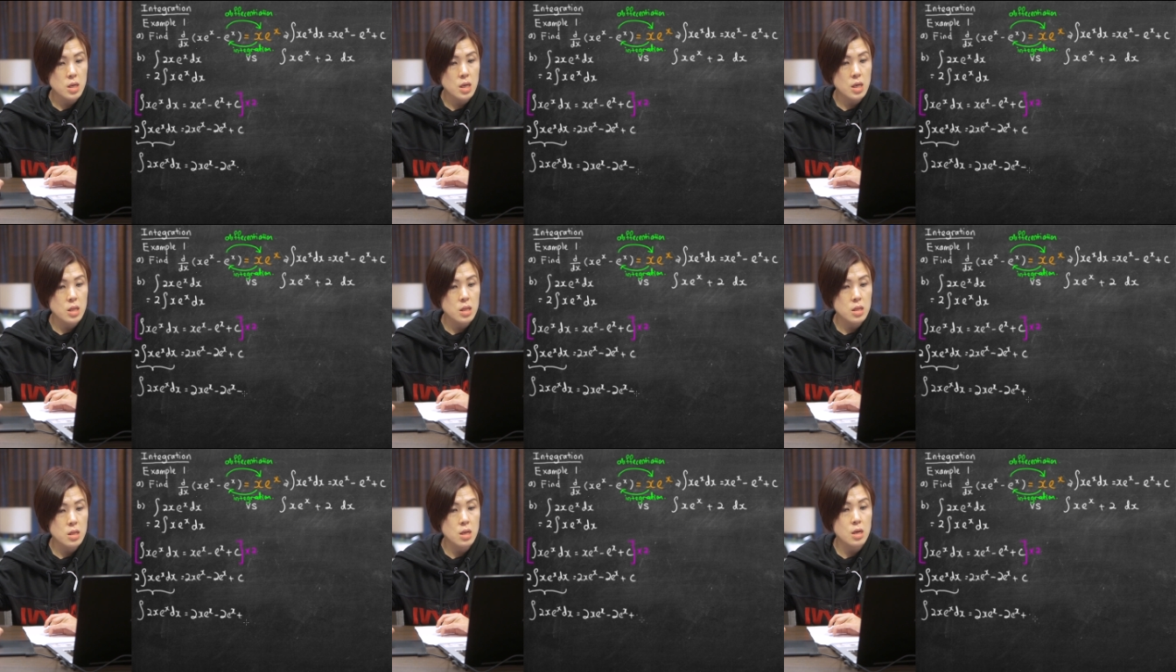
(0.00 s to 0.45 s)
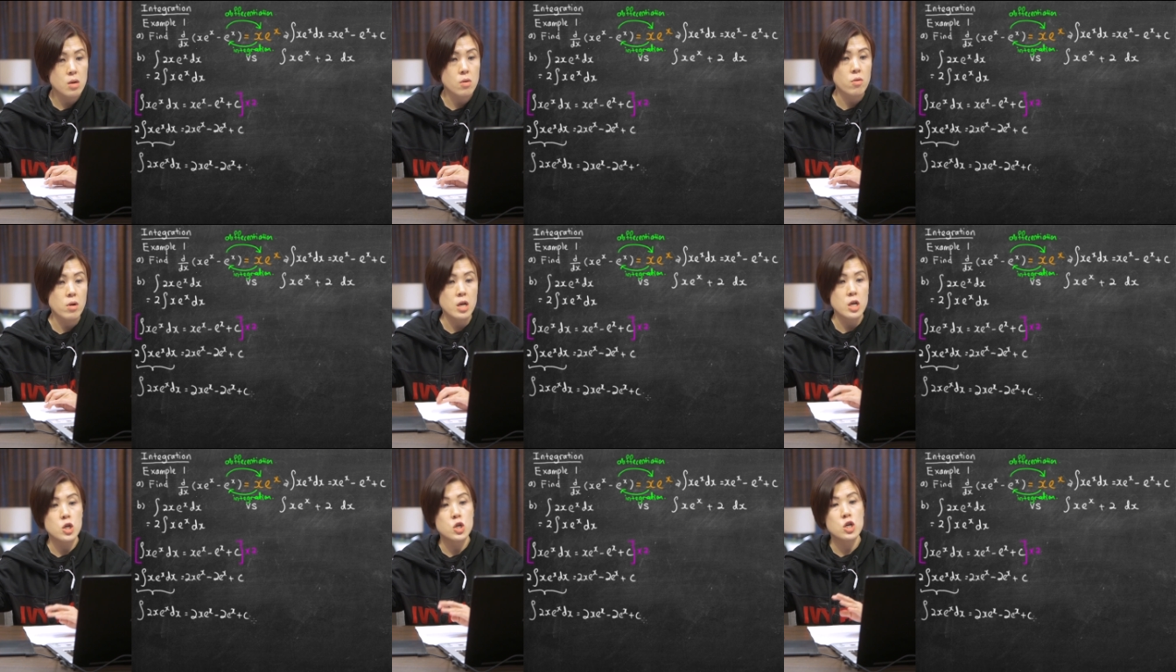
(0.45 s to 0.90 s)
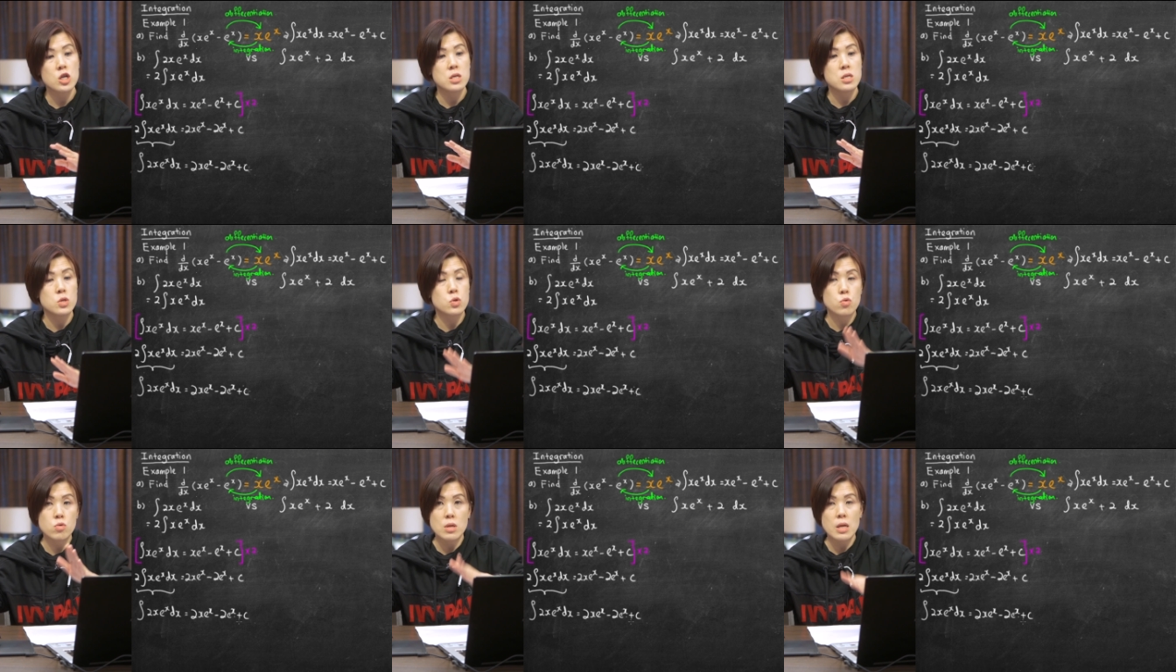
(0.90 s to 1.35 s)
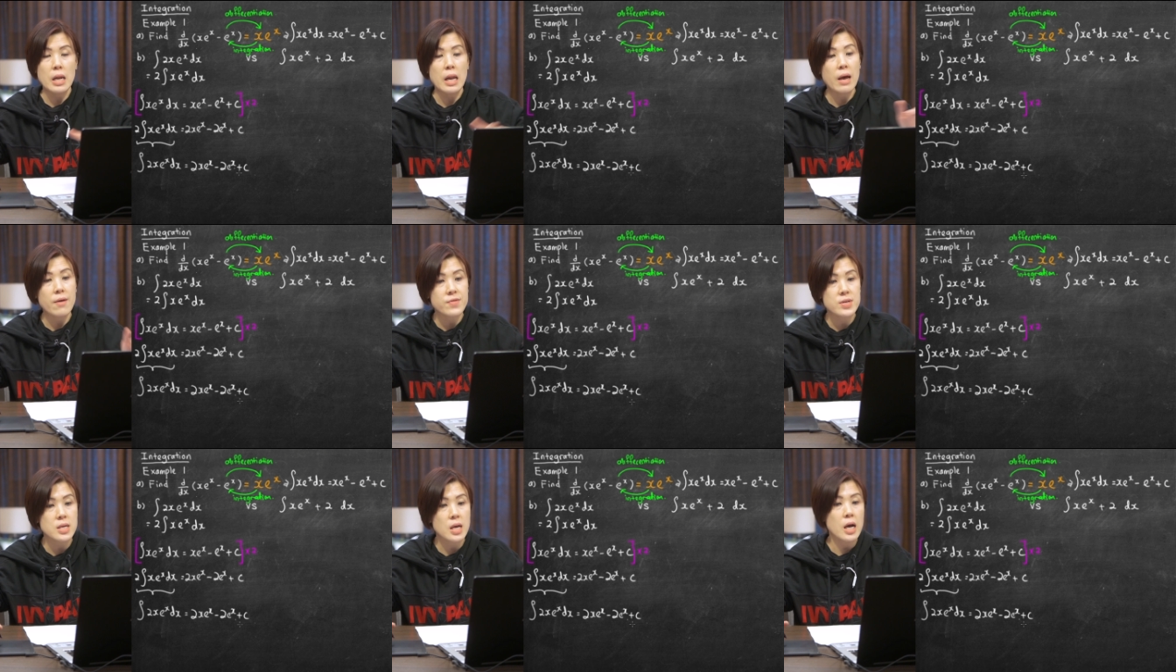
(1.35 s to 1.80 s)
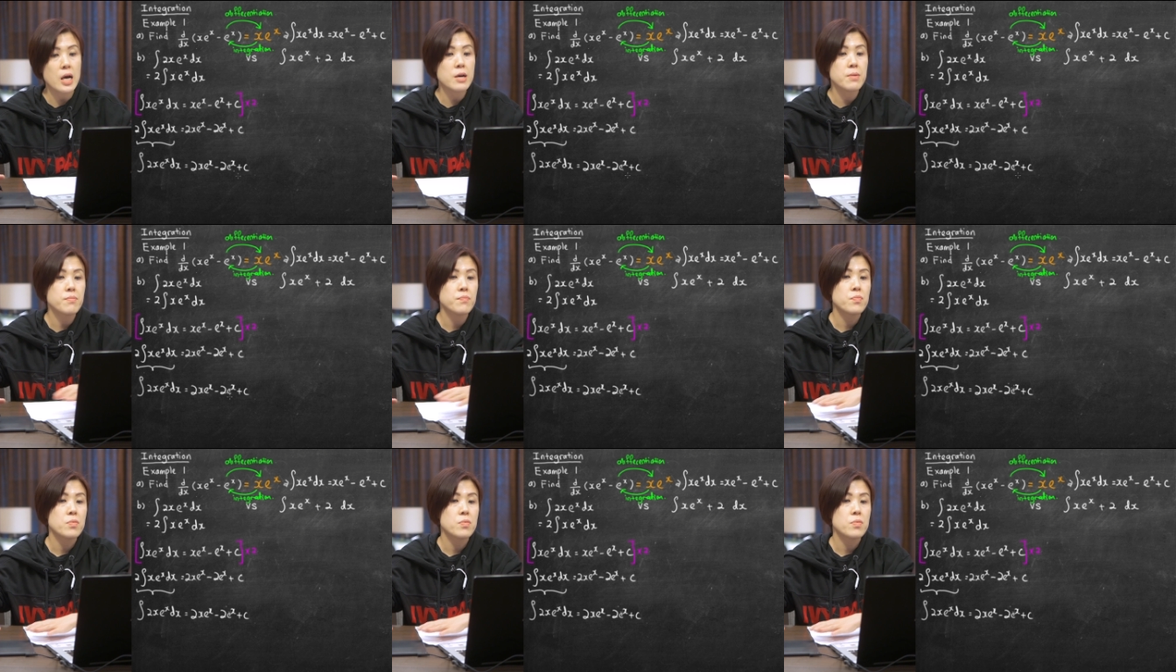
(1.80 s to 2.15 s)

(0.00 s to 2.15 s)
integrations to the left side.